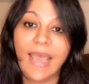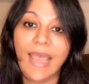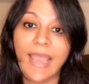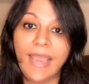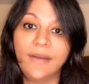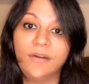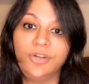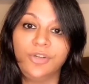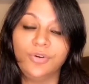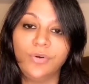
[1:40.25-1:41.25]

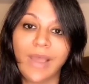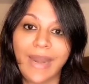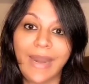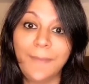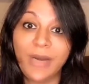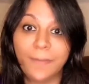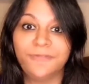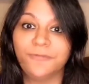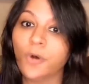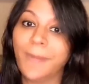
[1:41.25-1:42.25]
And you know, and I'm a number
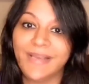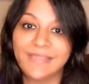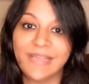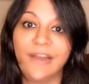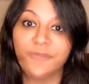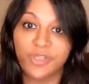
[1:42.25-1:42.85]
four myself,